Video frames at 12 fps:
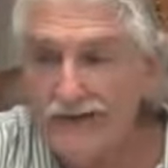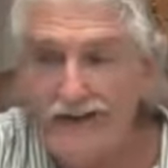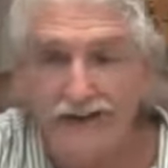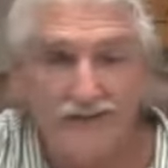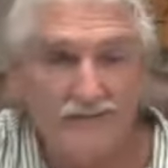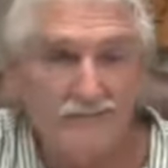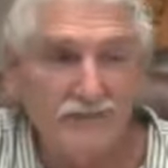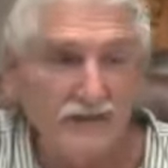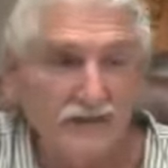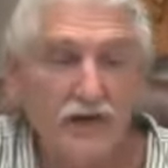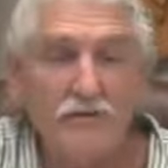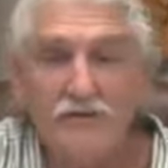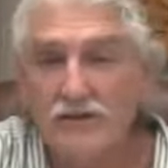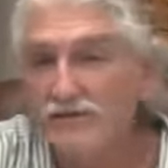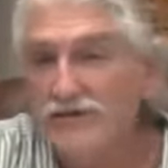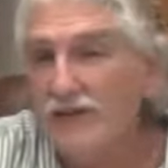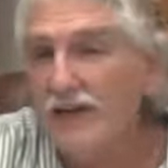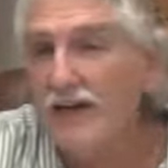uh, in terms
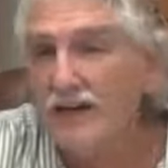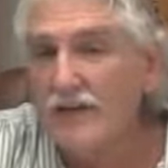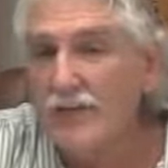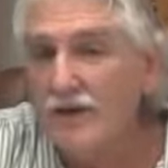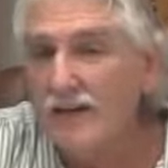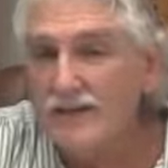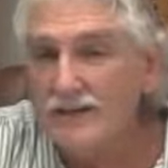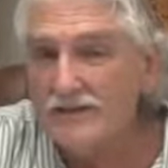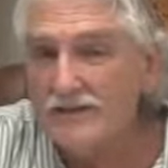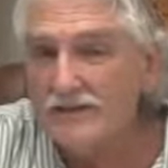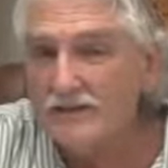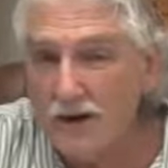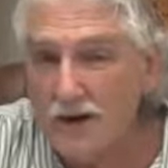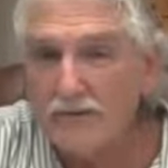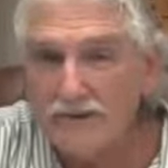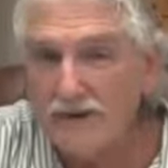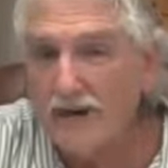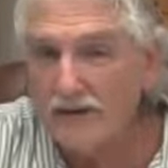of genetic weaknesses,
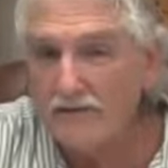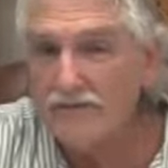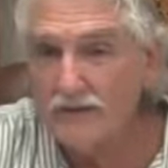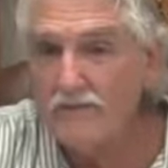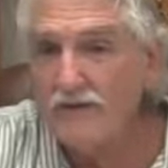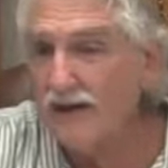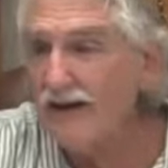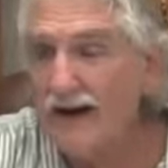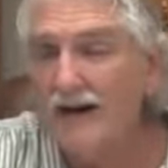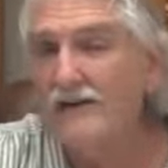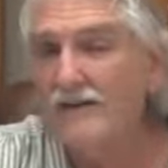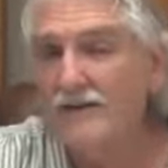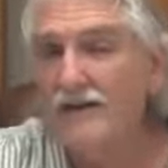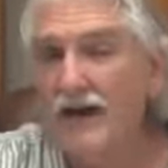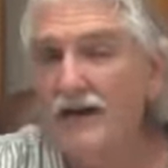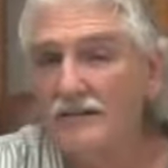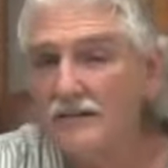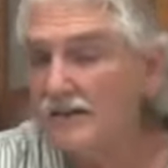probably down from a lot of you
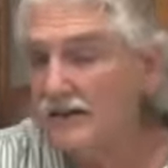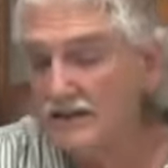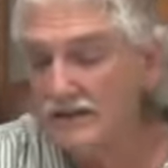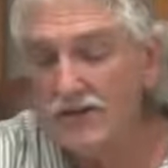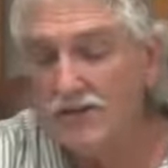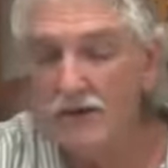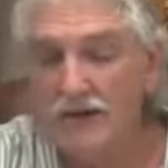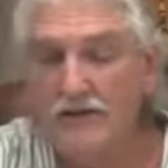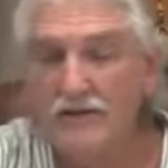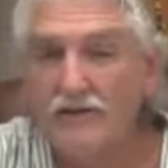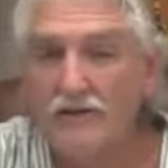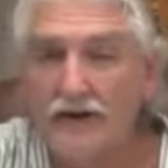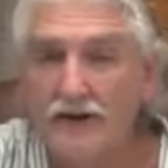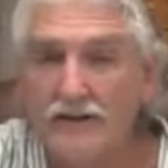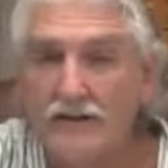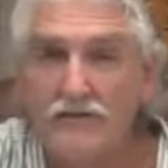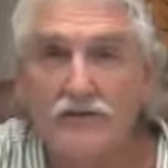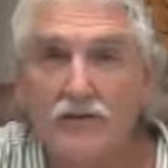guys. So many of you
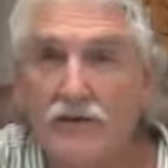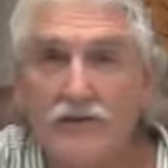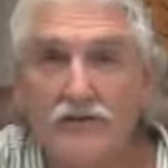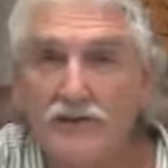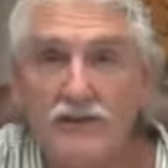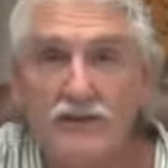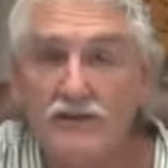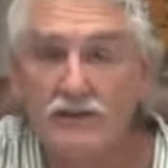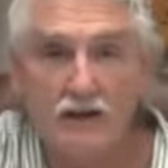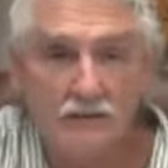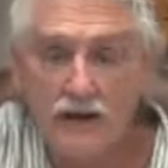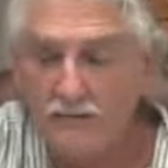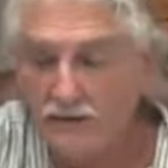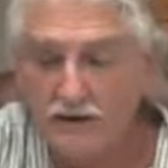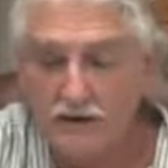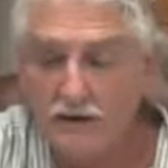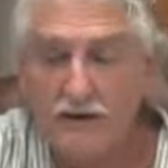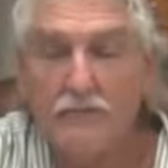guys have strong genes. I'm, I'm
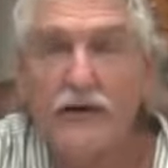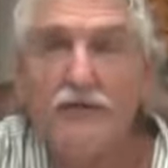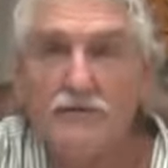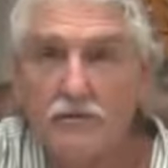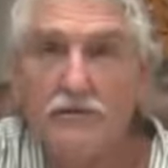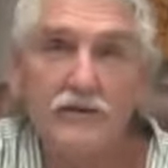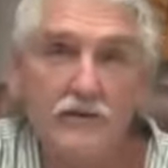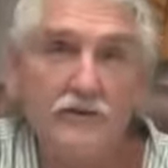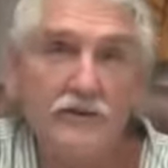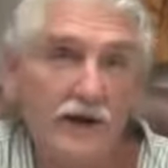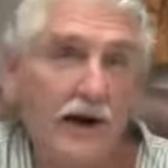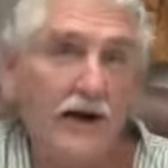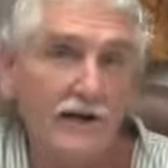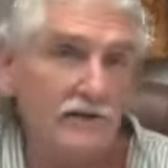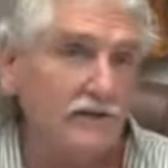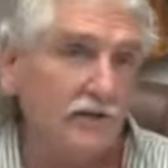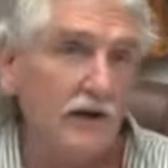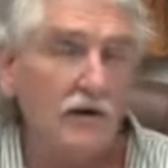literally amazed when we do their
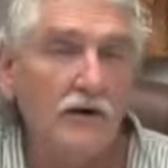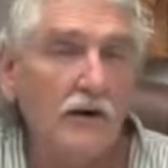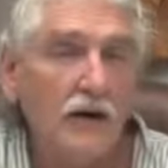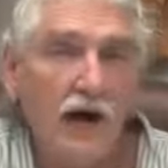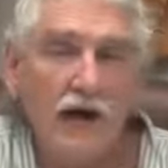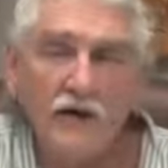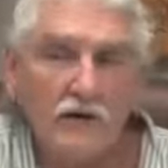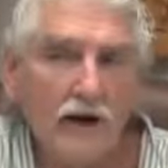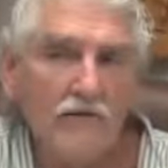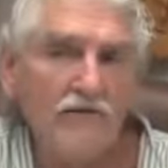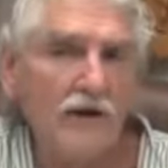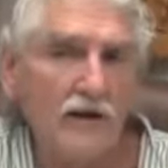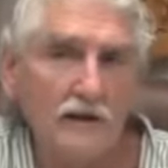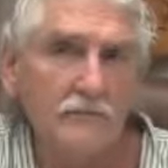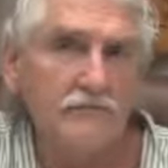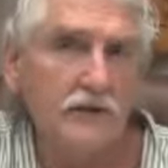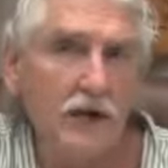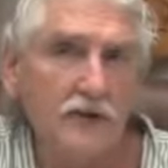eyes, you know. I don't have the
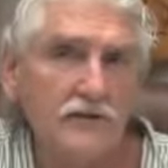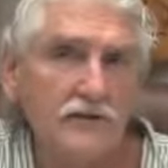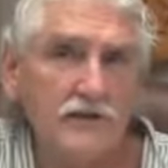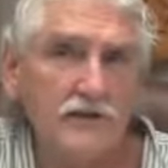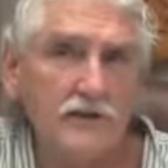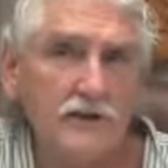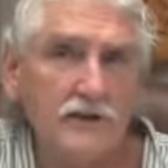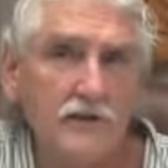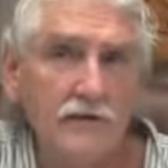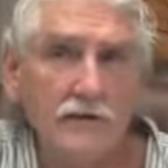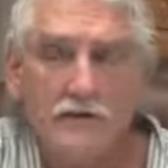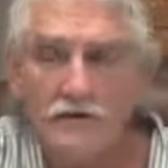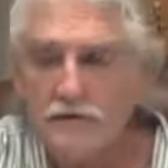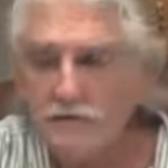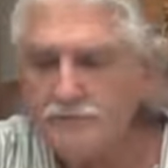lymph toxicity. Mm-hmm